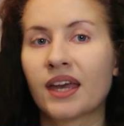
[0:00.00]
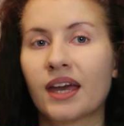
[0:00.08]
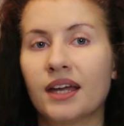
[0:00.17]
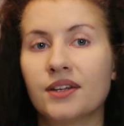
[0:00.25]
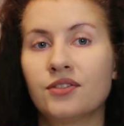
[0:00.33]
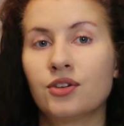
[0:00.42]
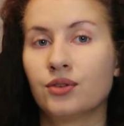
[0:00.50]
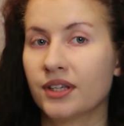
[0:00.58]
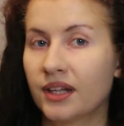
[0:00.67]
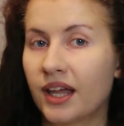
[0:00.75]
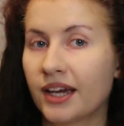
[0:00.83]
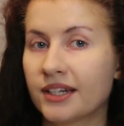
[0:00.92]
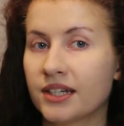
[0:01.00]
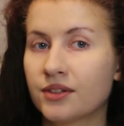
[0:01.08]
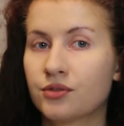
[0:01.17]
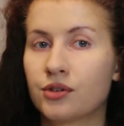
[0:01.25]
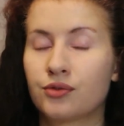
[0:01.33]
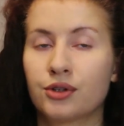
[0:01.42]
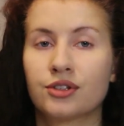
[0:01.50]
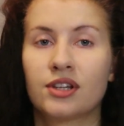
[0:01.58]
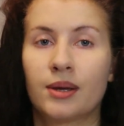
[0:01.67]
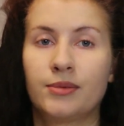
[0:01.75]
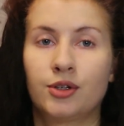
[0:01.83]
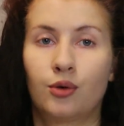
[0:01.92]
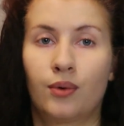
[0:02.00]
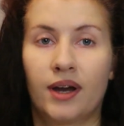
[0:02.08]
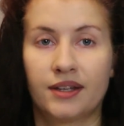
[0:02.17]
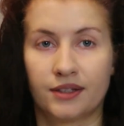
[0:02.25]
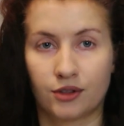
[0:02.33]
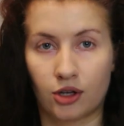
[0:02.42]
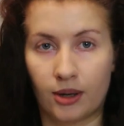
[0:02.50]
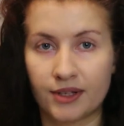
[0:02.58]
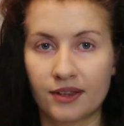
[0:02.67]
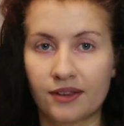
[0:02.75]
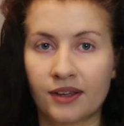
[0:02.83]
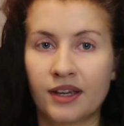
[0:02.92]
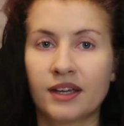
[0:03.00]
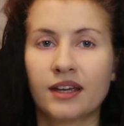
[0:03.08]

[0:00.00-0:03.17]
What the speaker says: And if you didn't like it, feel free to let me know why in the comments.